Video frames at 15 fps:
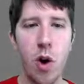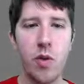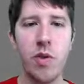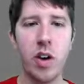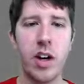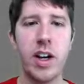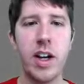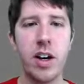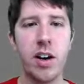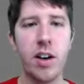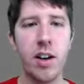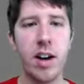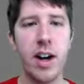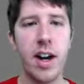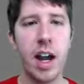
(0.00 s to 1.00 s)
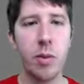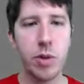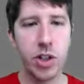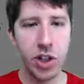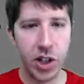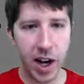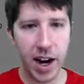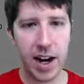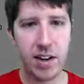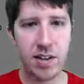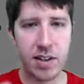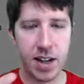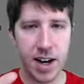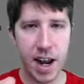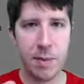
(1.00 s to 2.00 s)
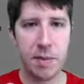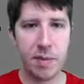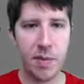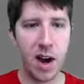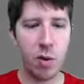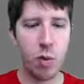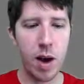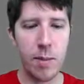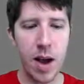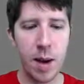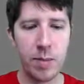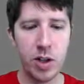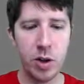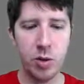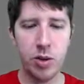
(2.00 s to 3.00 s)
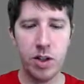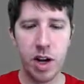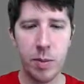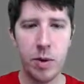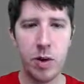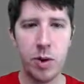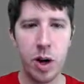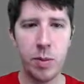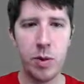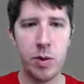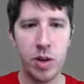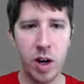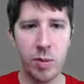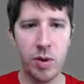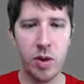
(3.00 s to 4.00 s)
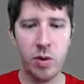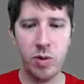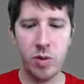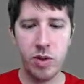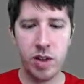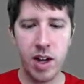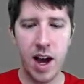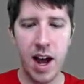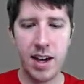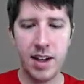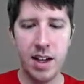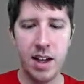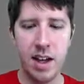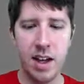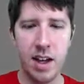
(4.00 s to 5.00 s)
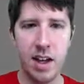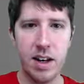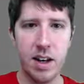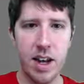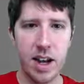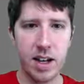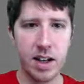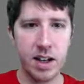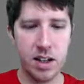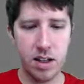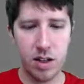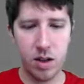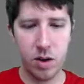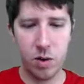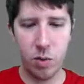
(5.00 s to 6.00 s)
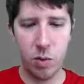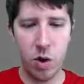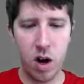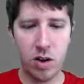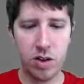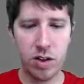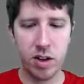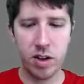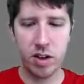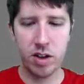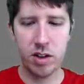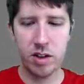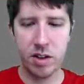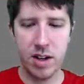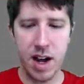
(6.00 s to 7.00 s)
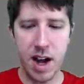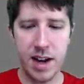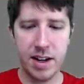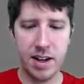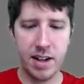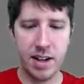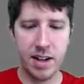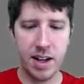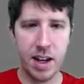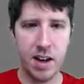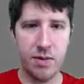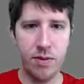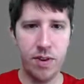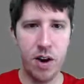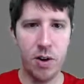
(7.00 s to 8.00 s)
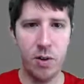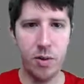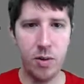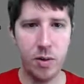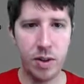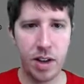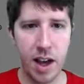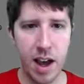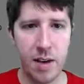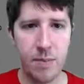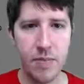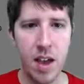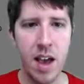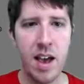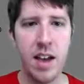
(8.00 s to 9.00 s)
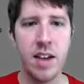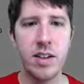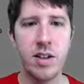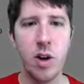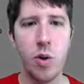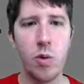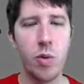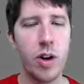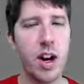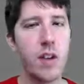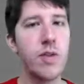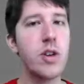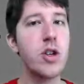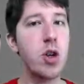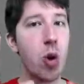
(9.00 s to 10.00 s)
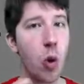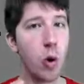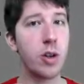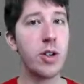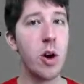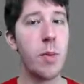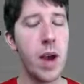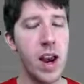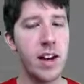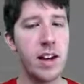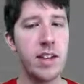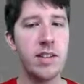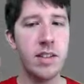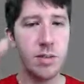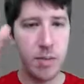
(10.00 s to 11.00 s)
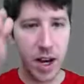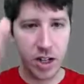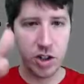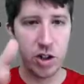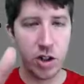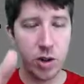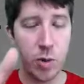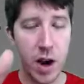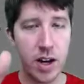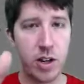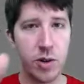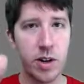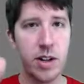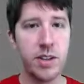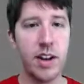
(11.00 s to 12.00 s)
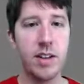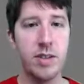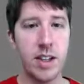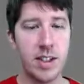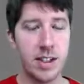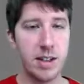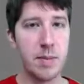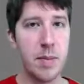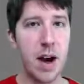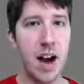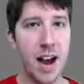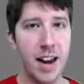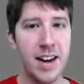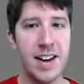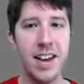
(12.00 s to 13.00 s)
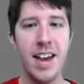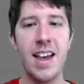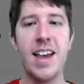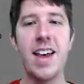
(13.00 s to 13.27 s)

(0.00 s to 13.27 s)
over here and I would change the name of my web app to www.nickwalter.info. Okay, so whatever your domain is, make sure you enter it in there. This is mine.